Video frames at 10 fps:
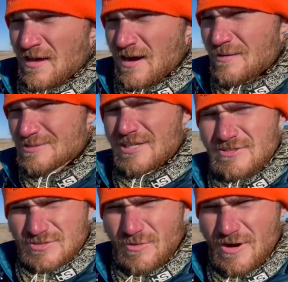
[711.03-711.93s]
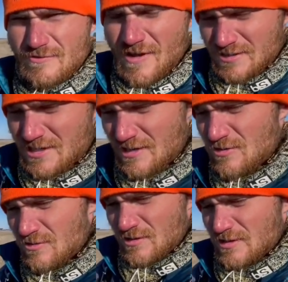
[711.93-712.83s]
It's like the square and
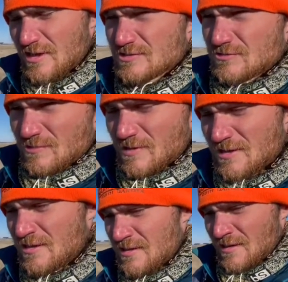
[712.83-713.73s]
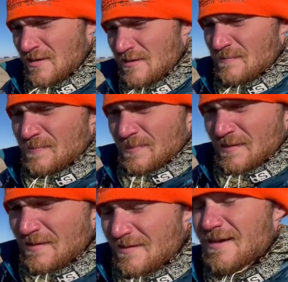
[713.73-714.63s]
rectangle conundrum.
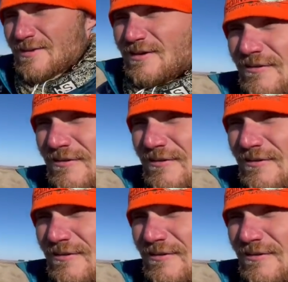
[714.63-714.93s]
I know.